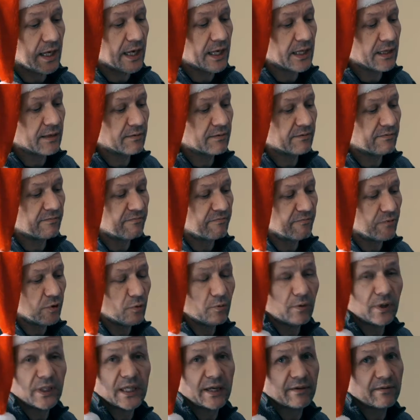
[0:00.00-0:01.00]
and
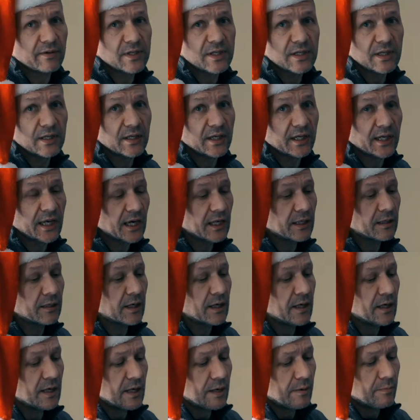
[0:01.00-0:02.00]
you will never see it again.
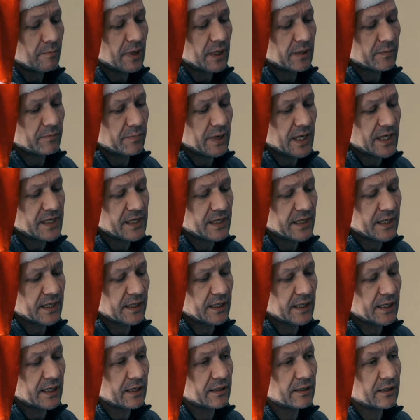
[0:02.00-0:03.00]
But
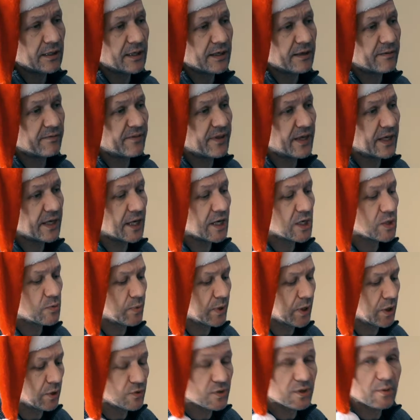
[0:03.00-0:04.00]
basically the thing is,
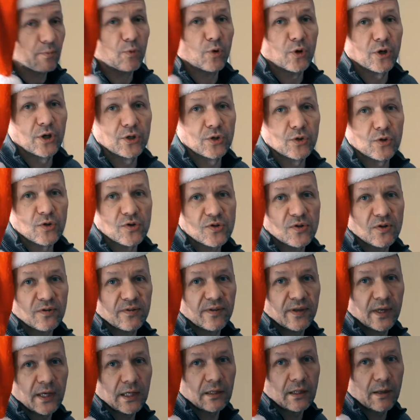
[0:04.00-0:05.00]
because the monitor is so
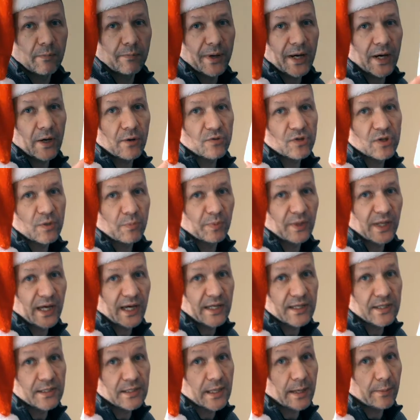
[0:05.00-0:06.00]
thin, the power supply
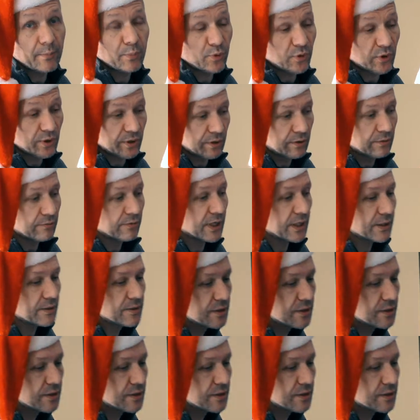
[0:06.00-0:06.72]
is separate, right?